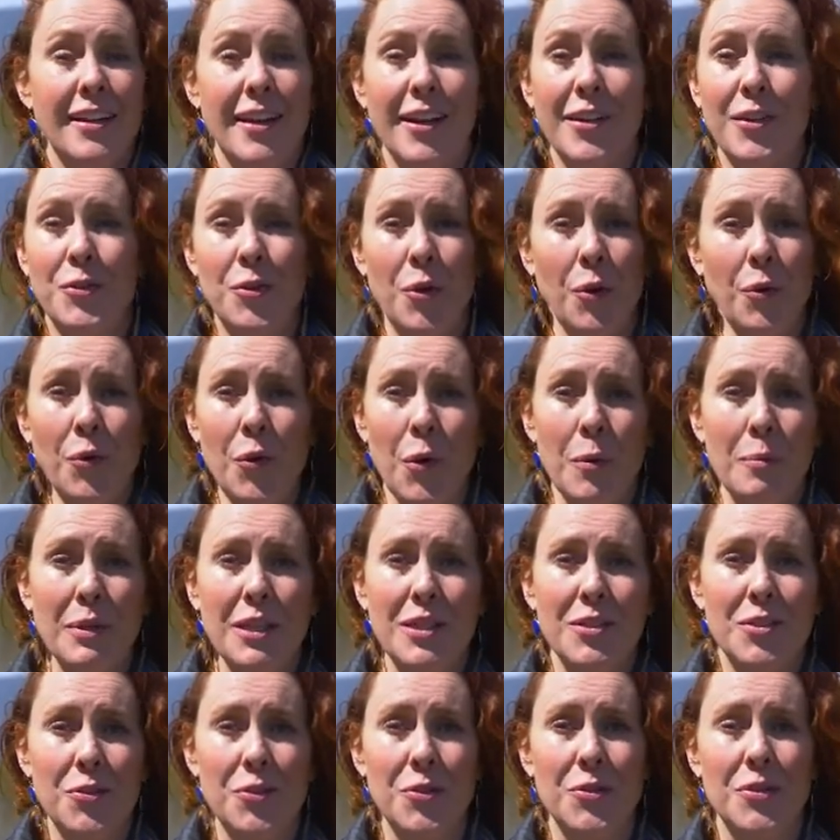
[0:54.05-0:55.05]
Now, you don't
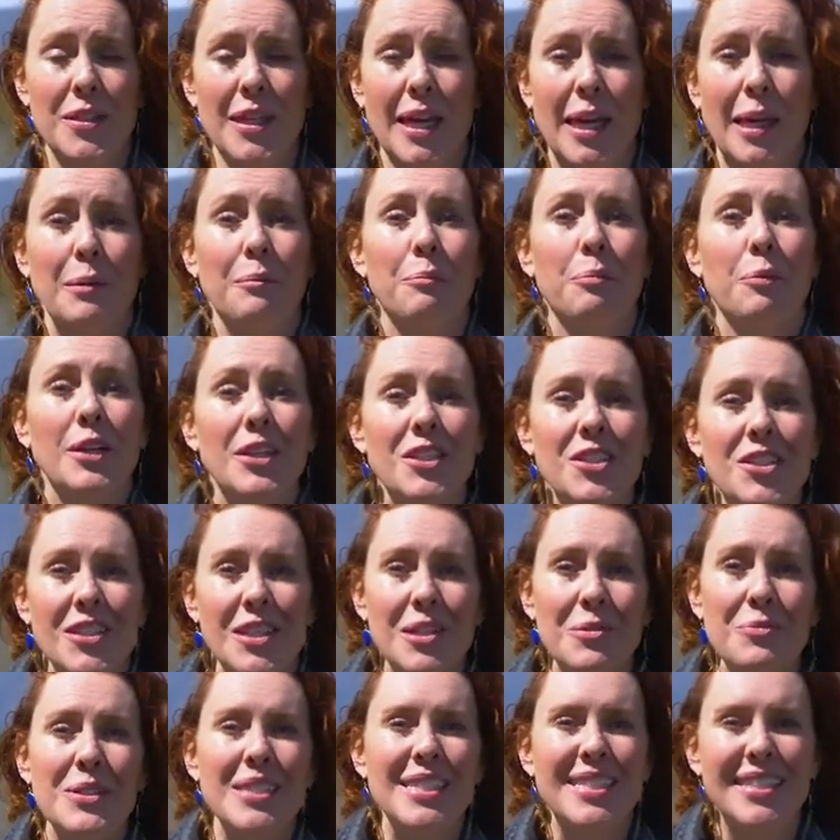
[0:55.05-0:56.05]
normally associate
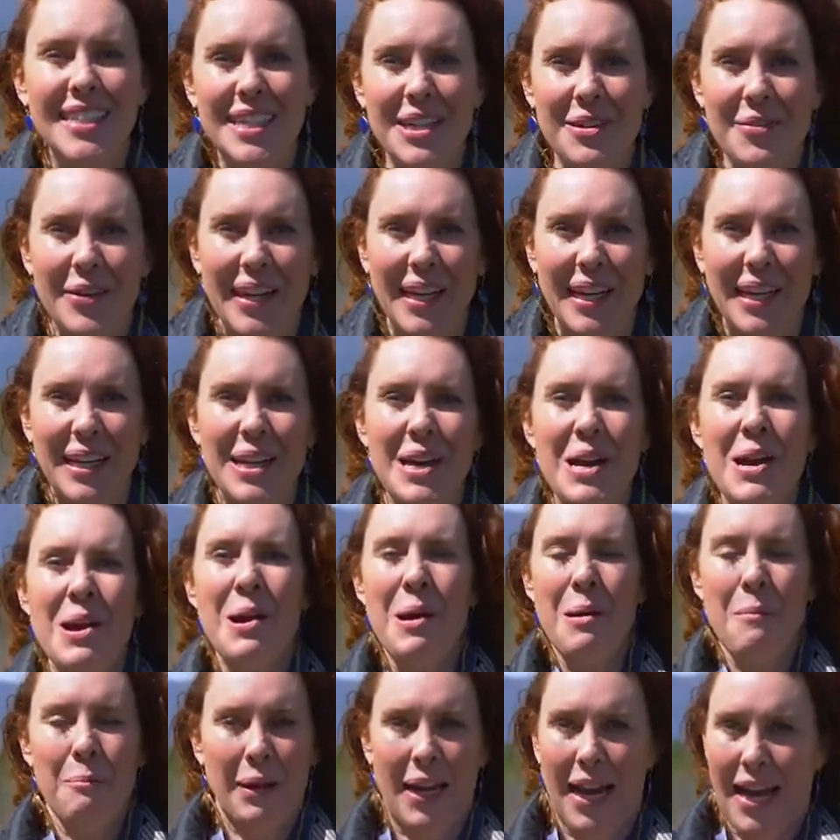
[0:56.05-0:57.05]
Bridgton with seaweed,
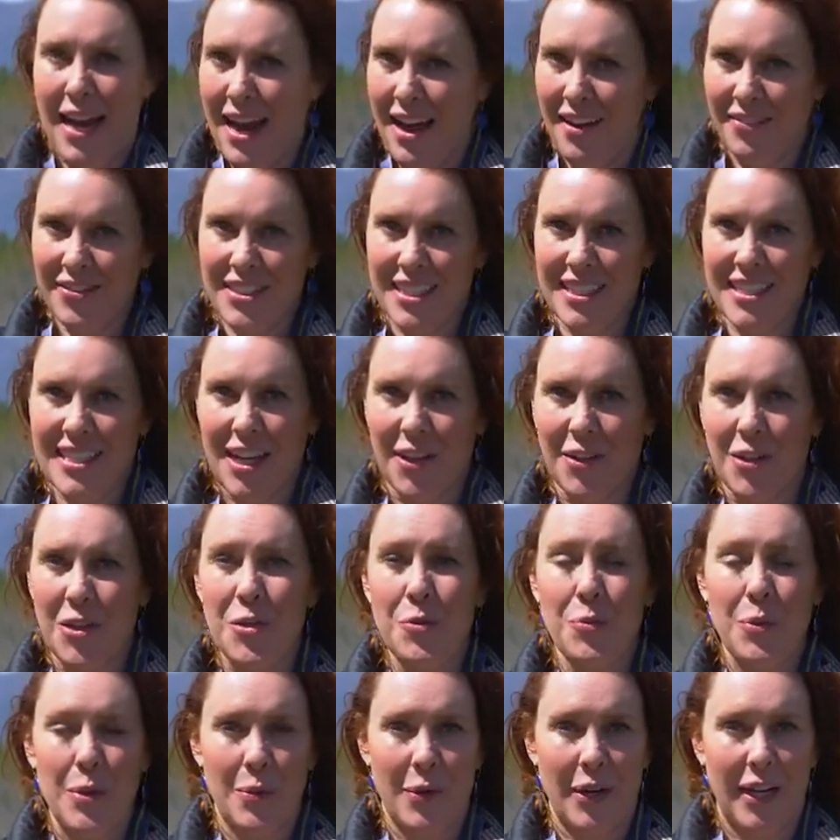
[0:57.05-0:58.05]
but I have to tell
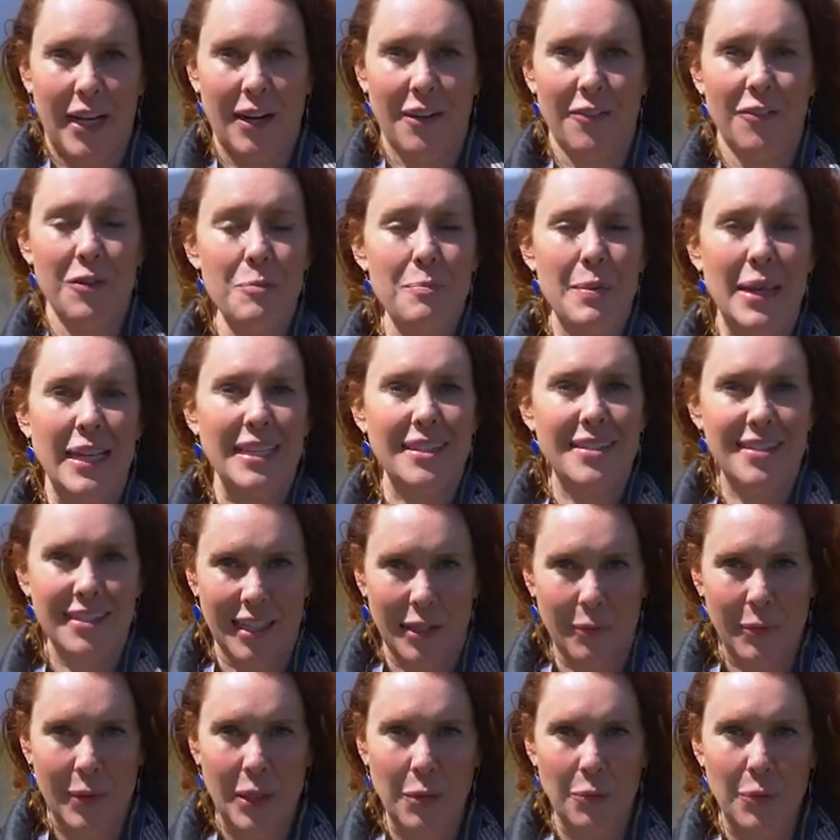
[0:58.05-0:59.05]
you, we were here for Maine
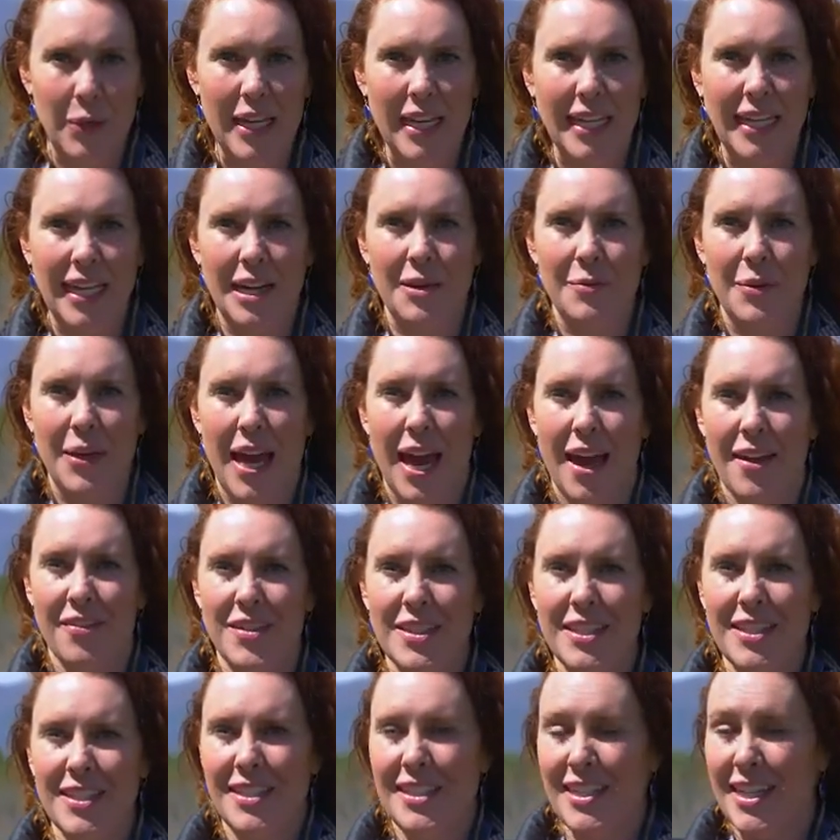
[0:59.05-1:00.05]
Seaweed Week, and we had
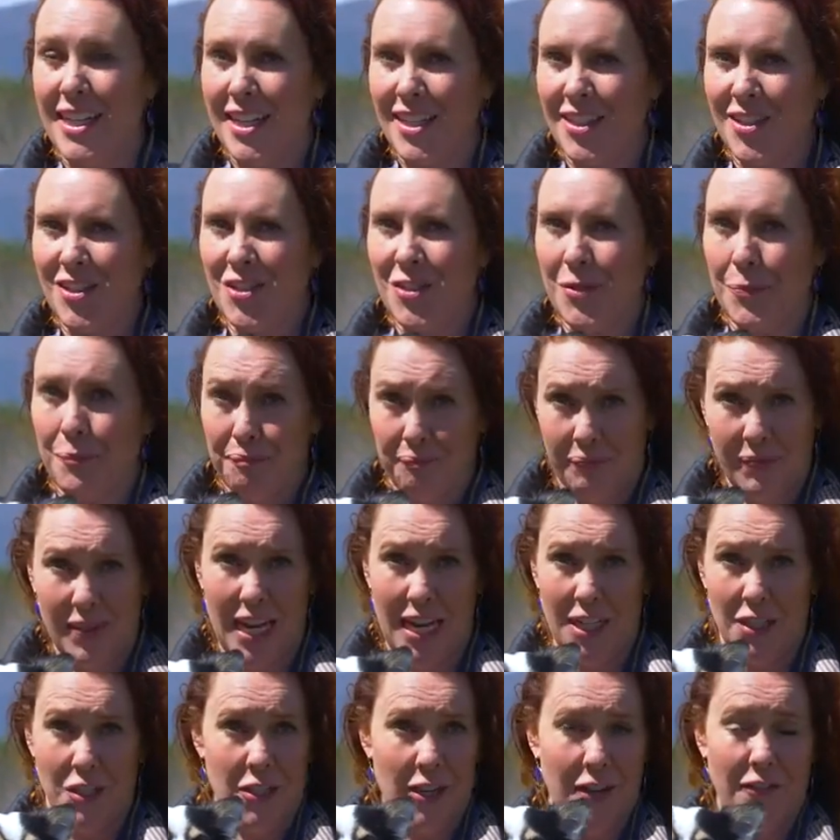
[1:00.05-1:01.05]
this dish
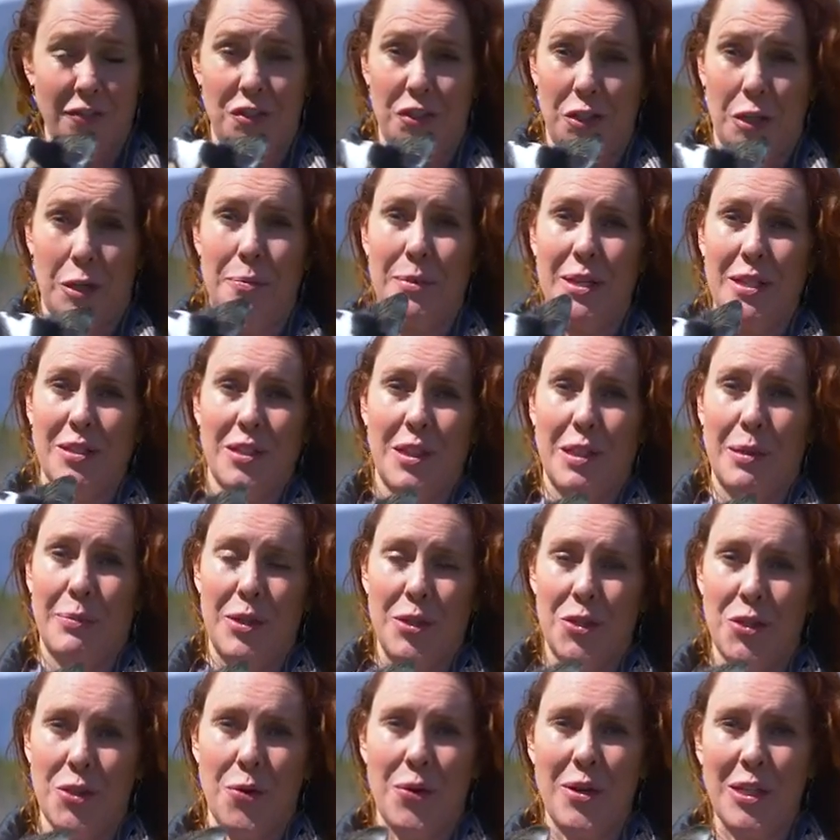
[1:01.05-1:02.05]
that Chef Jeremy is gonna
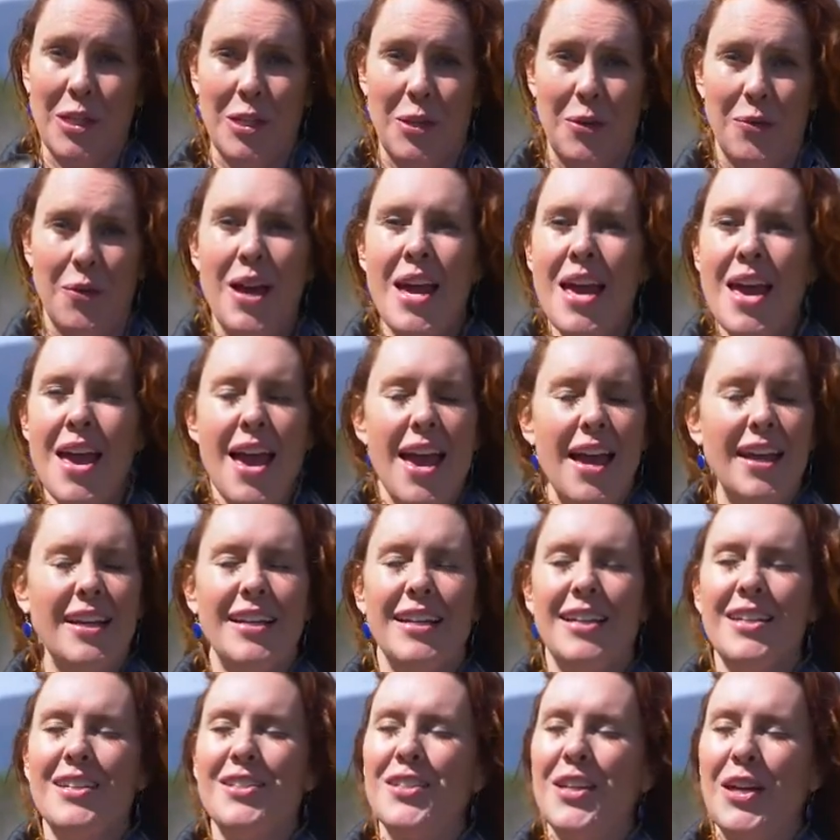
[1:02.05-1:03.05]
be showing you. And
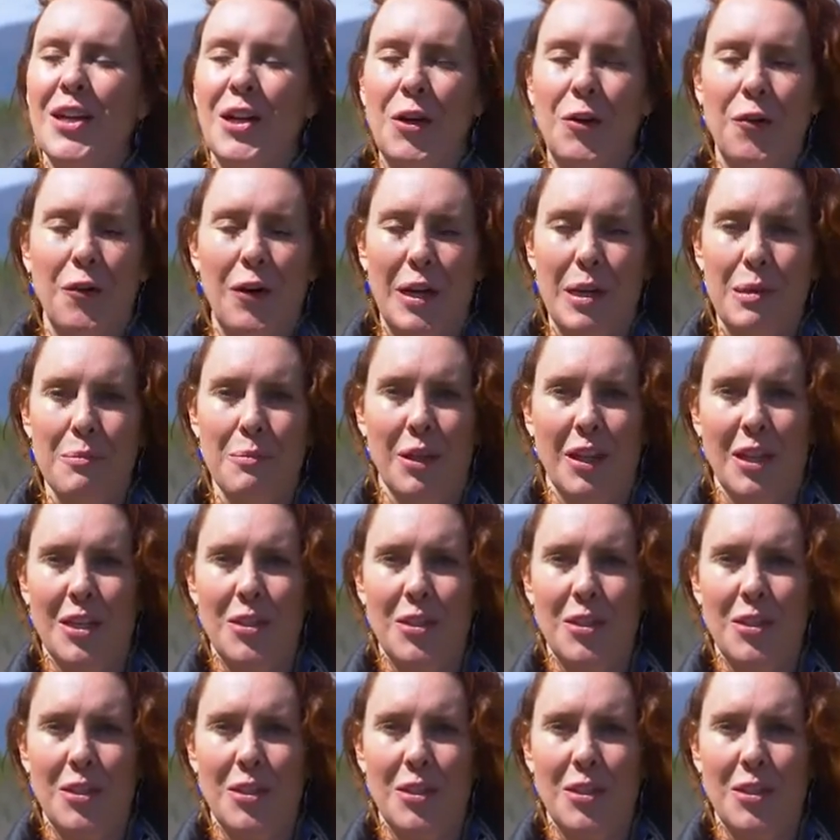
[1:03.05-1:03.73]
it is incredible.